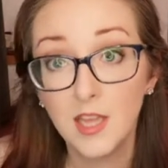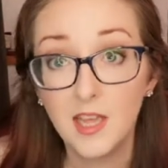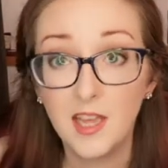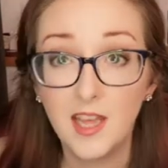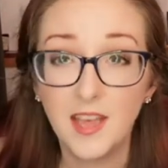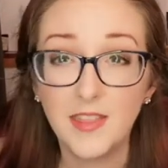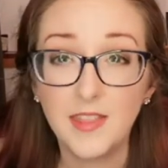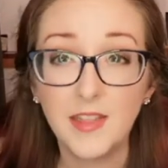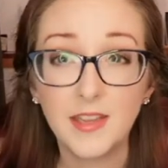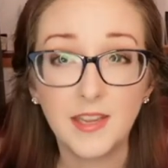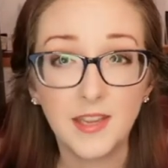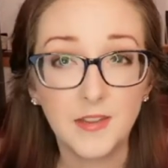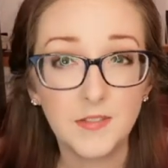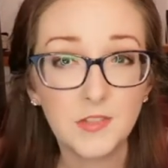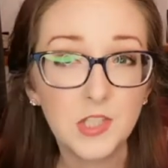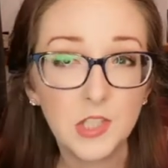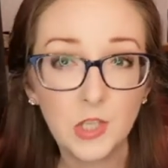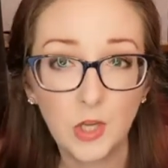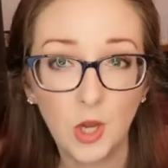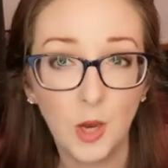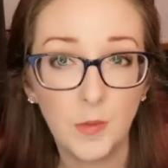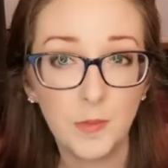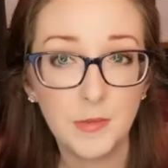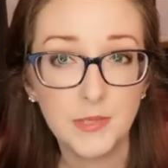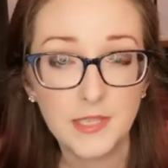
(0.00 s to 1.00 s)
And that gives the
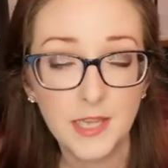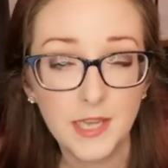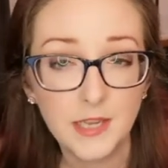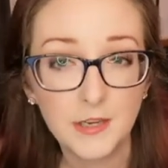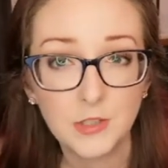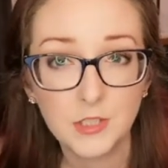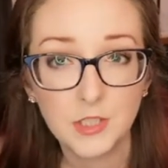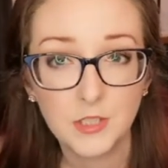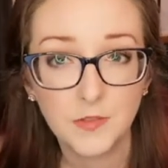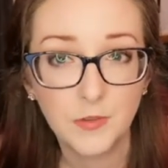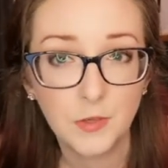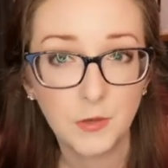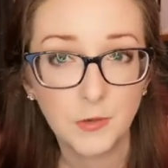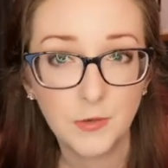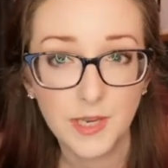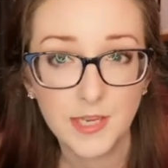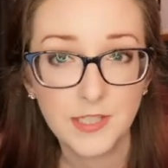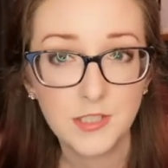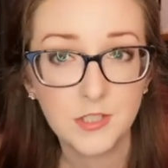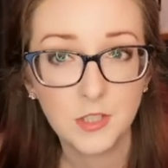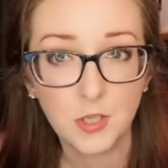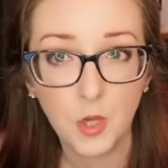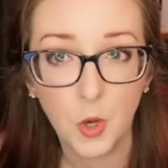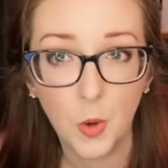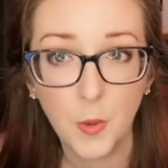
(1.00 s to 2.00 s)
commentators a few days
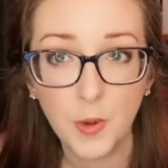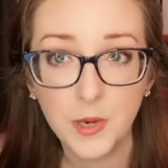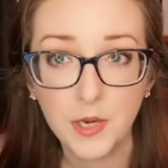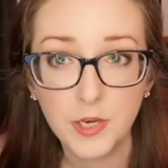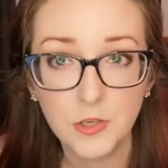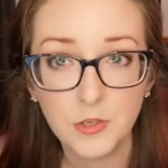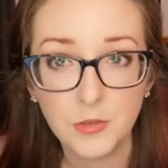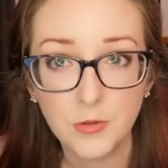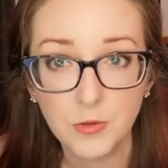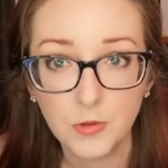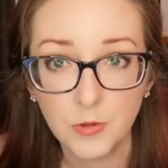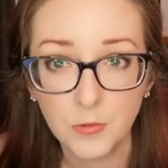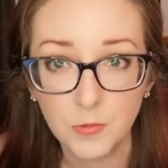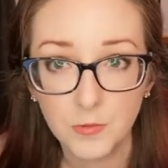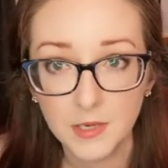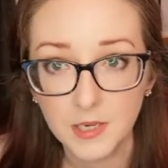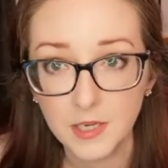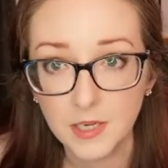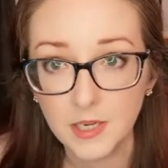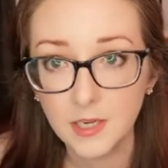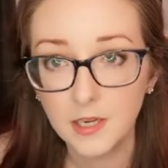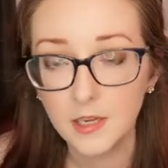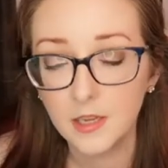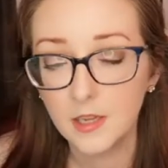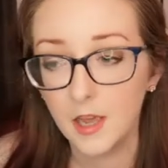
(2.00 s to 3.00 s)
to go in and do the
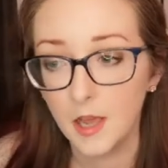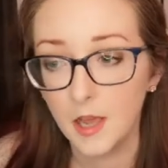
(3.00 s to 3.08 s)
reading.